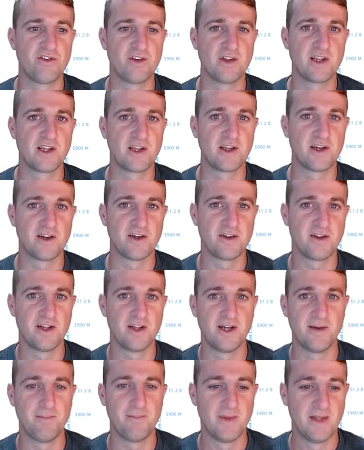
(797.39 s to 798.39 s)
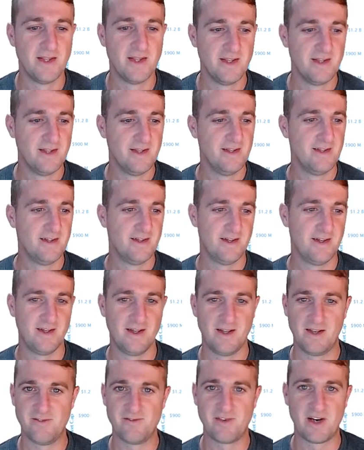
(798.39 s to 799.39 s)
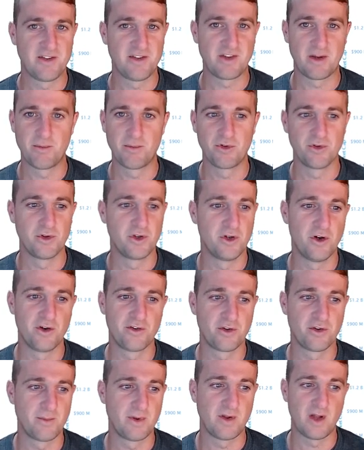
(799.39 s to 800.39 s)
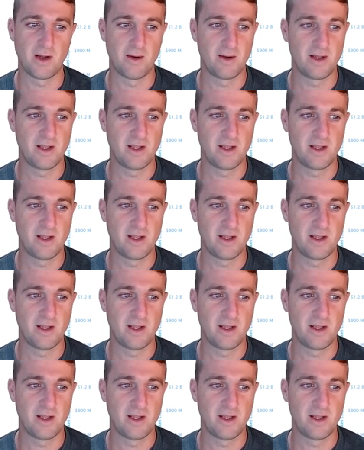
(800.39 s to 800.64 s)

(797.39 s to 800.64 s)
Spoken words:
Zilliqa, and that's absolutely awesome.